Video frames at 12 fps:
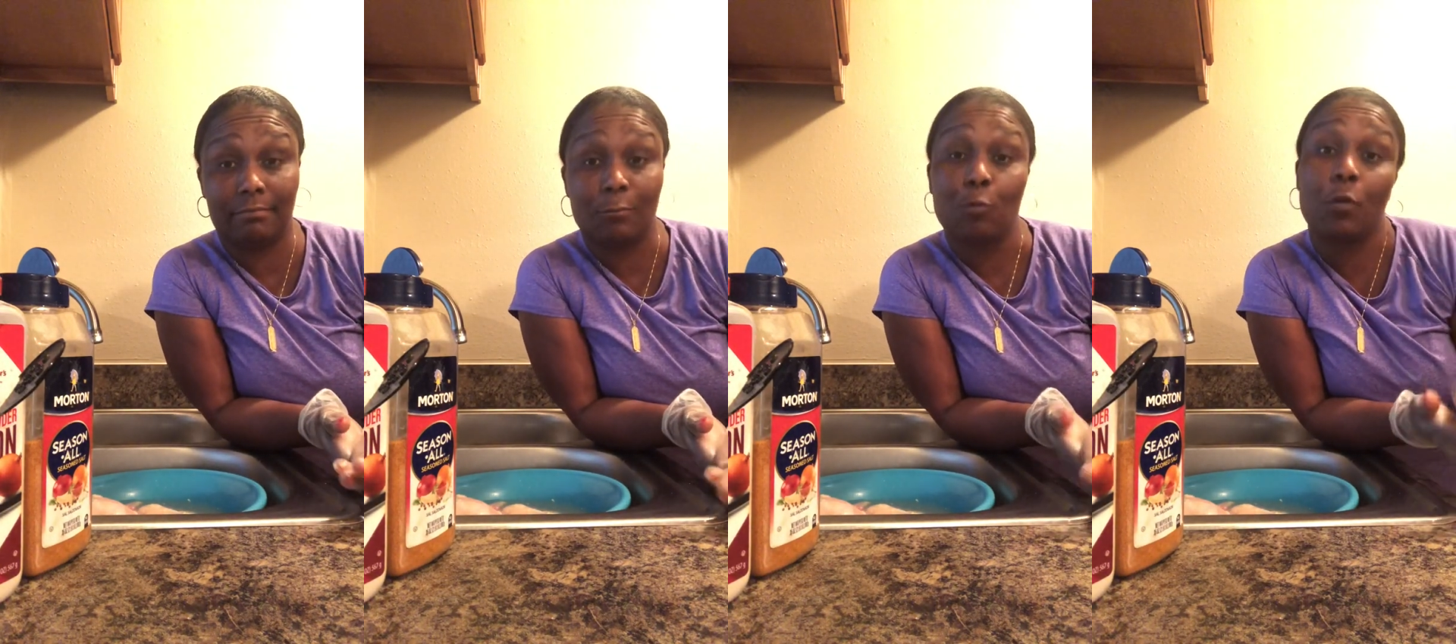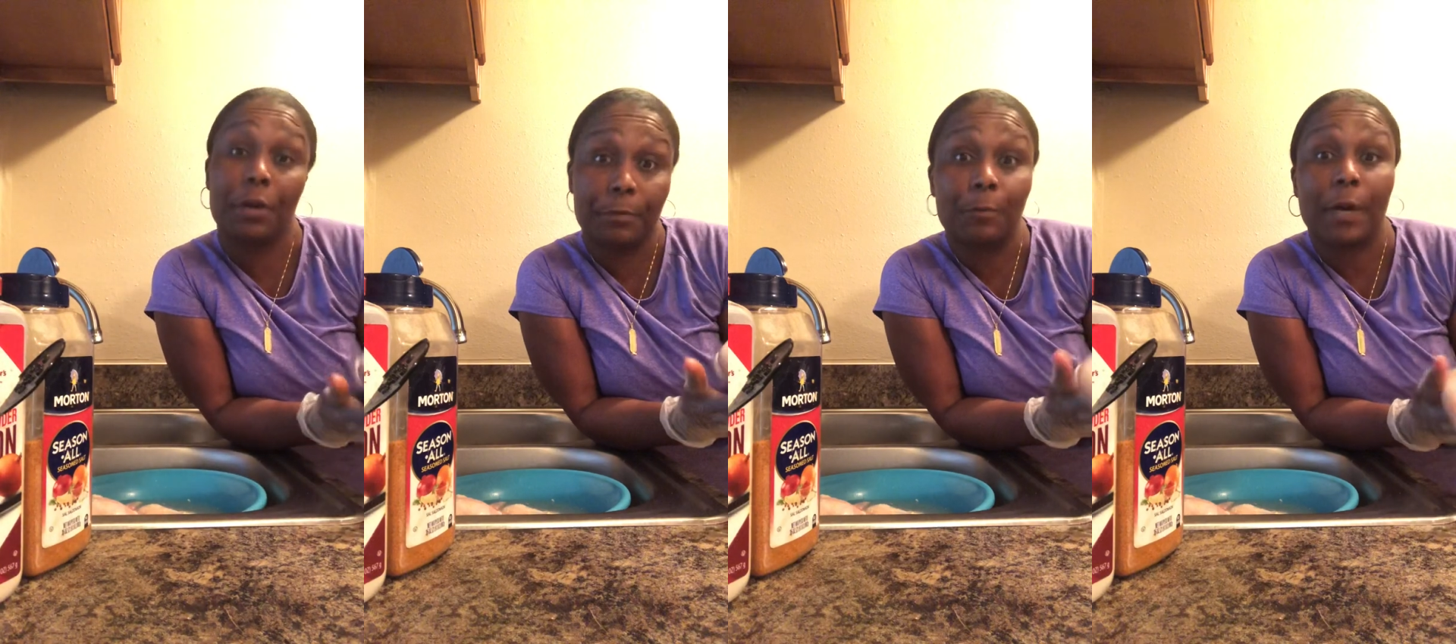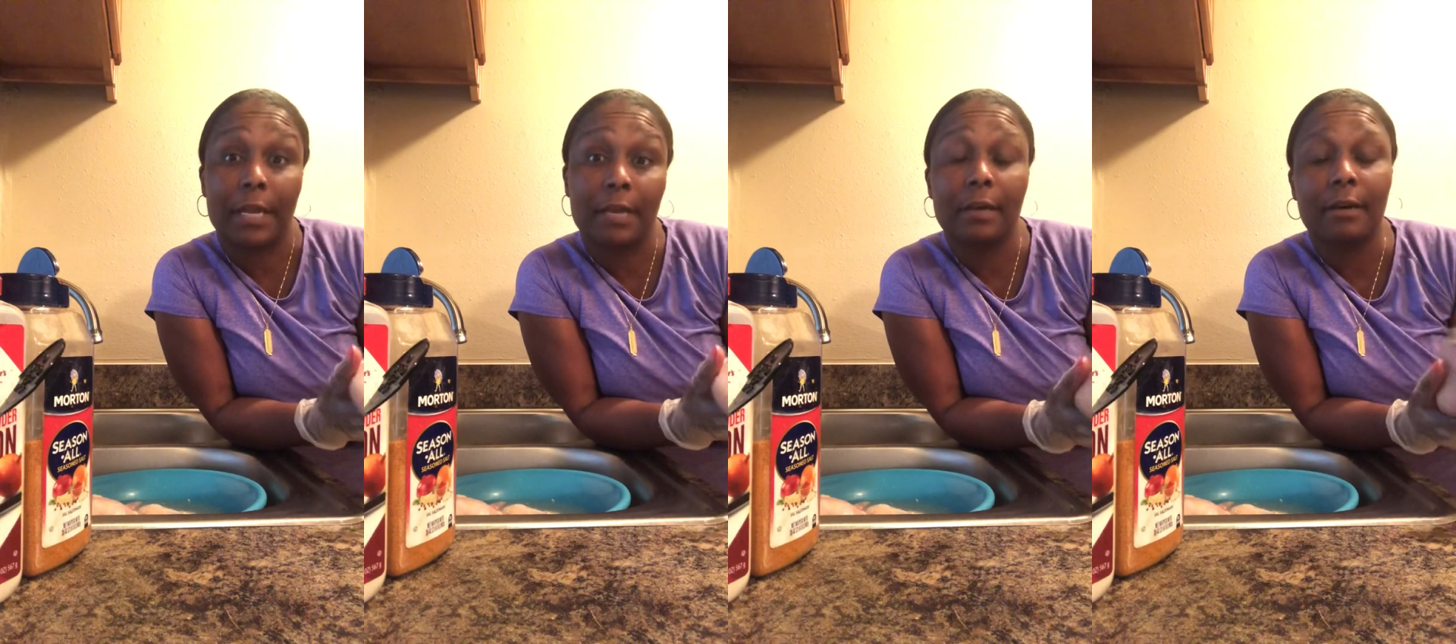one
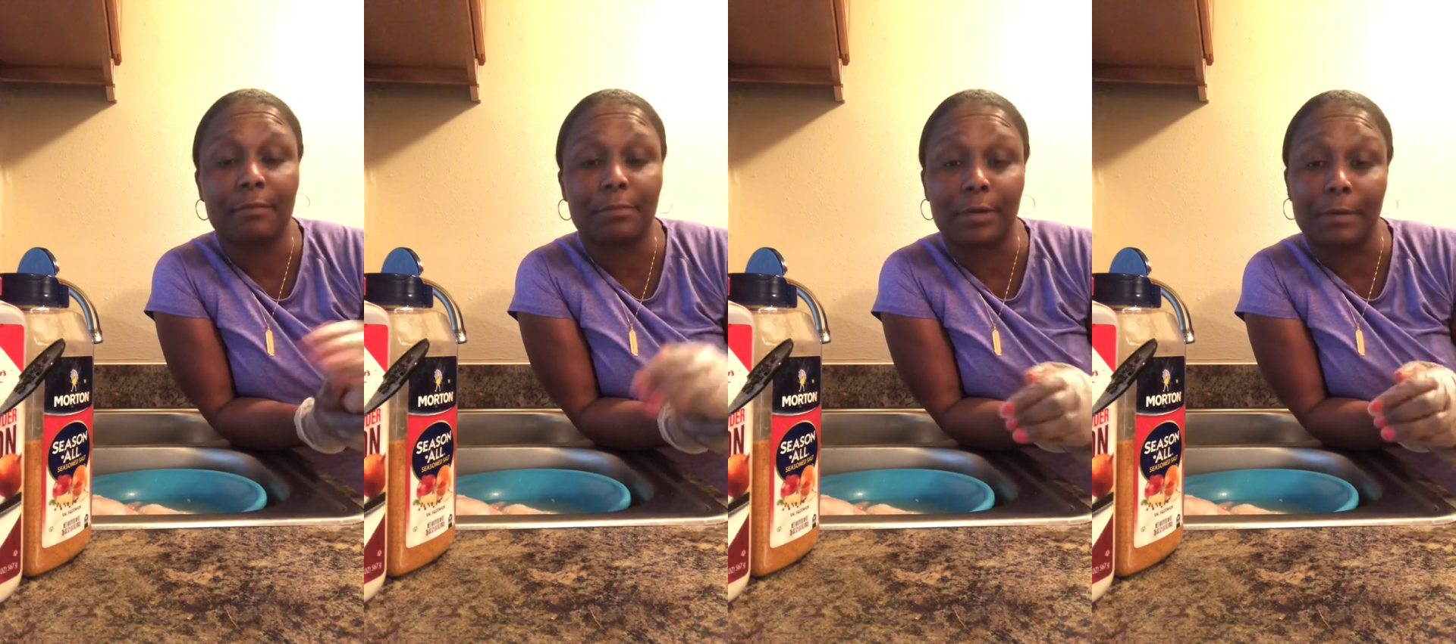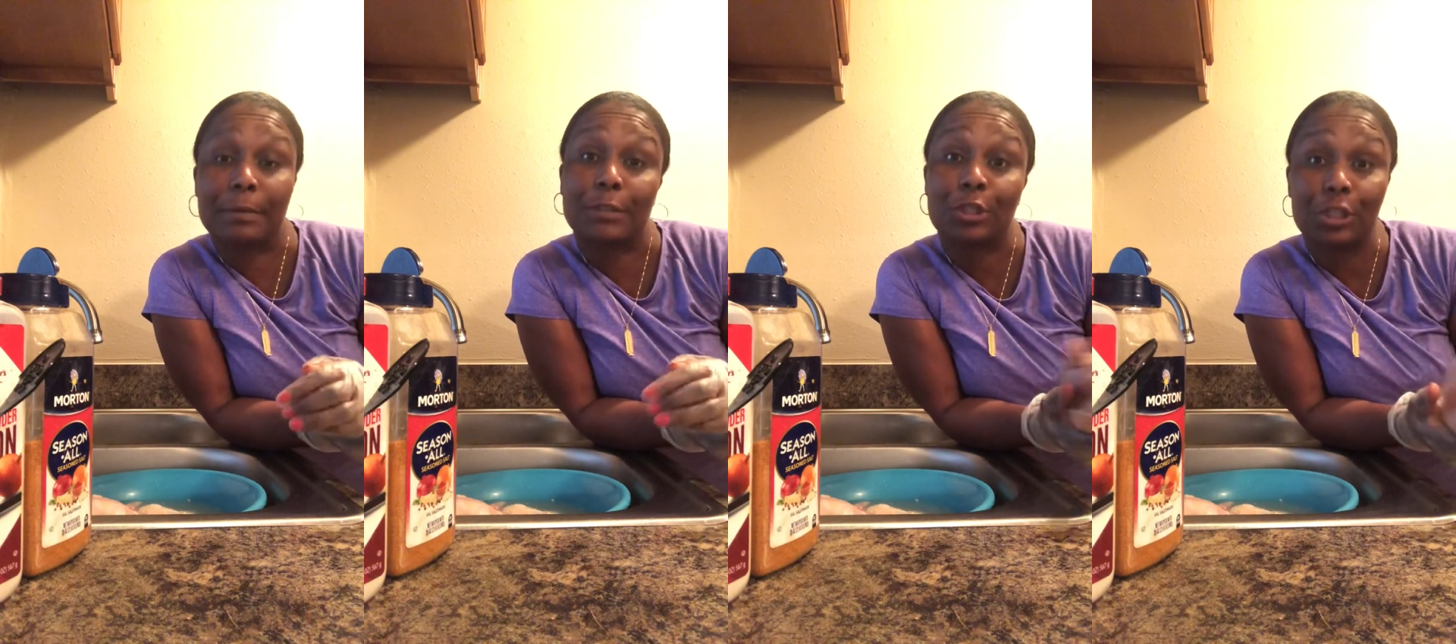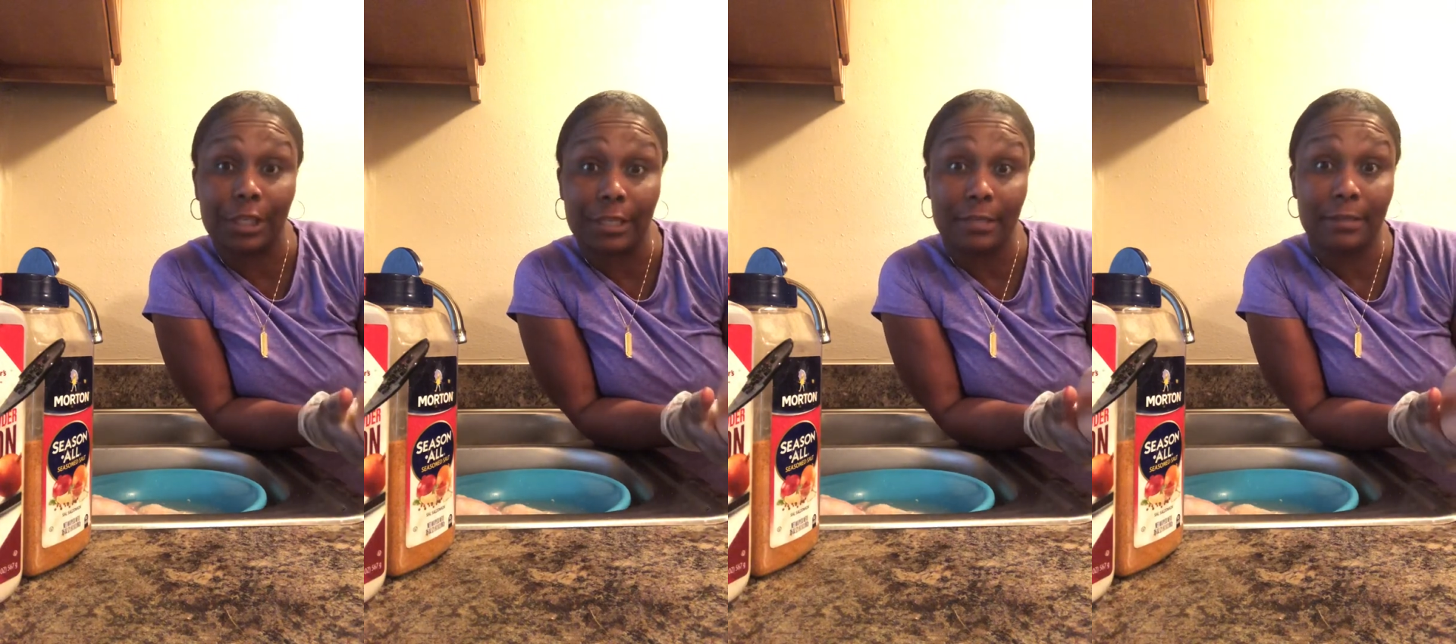way of prepping
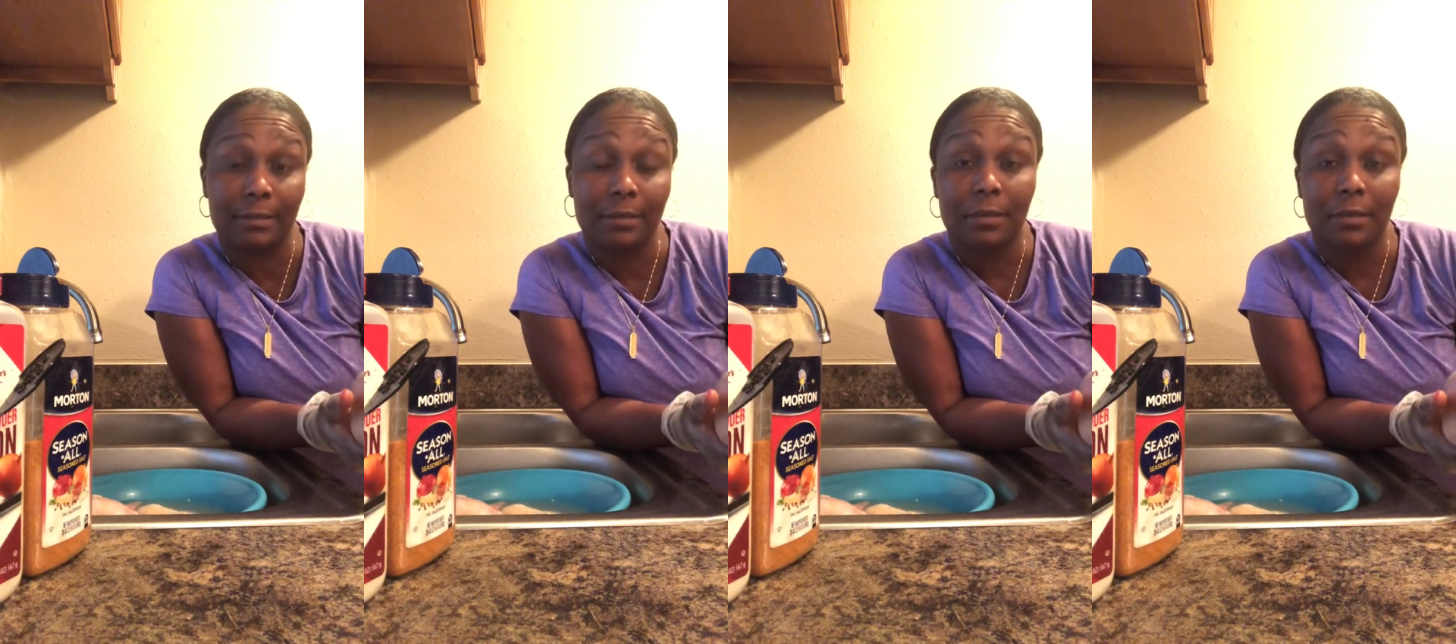chicken